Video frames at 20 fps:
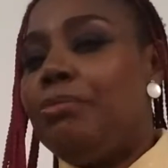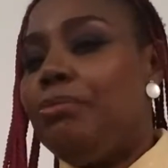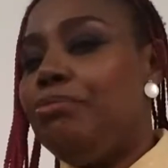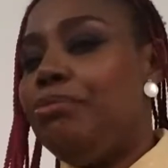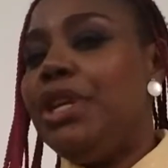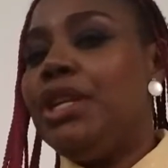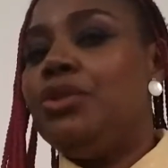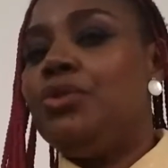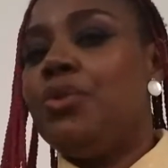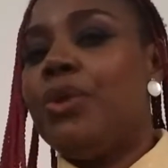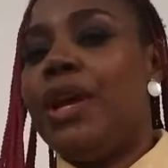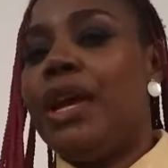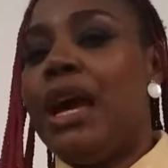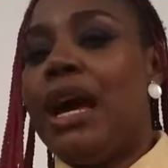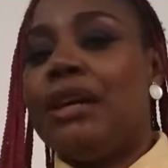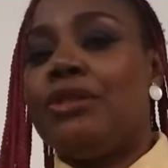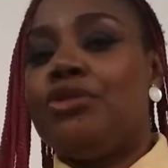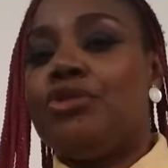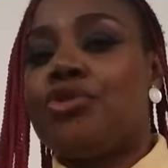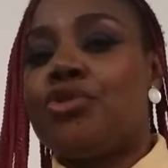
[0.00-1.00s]
midway
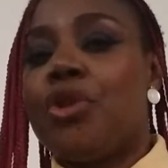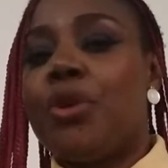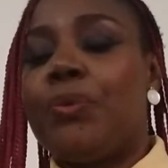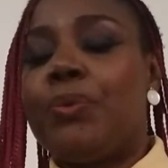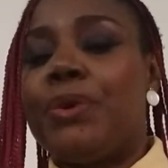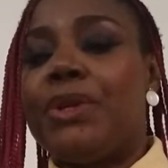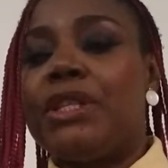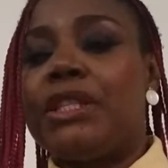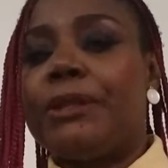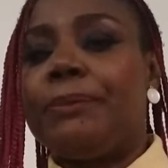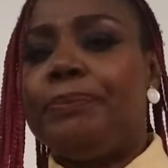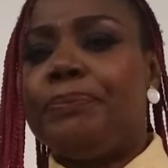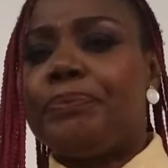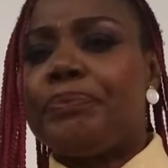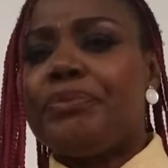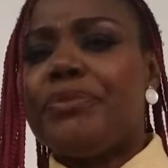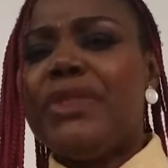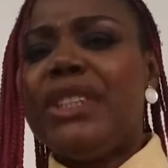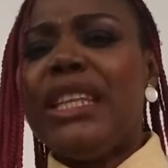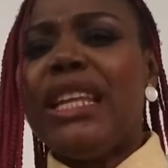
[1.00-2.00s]
and drop it.
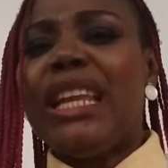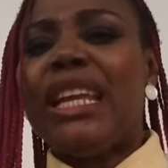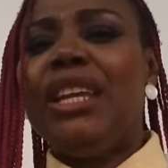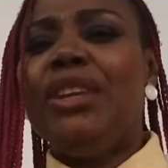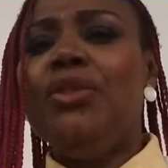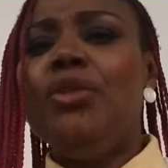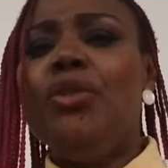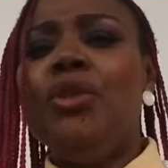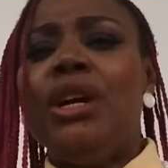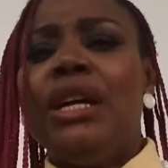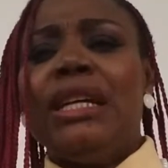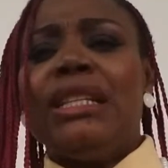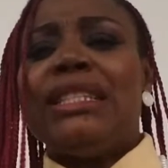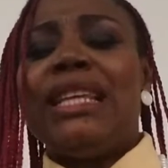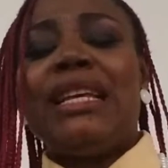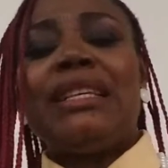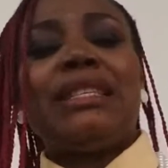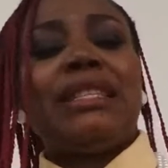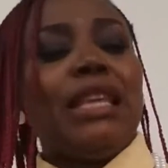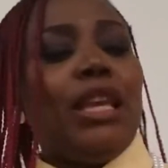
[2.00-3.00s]
You know,
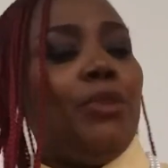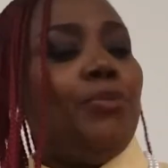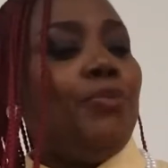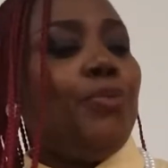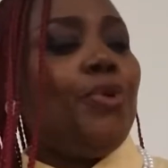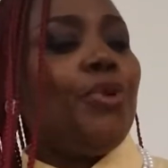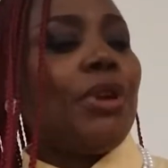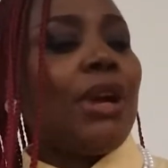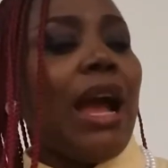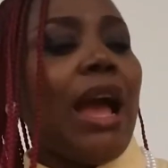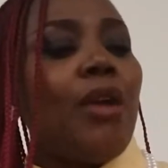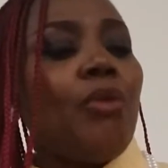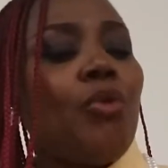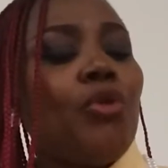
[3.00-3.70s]
there's a book I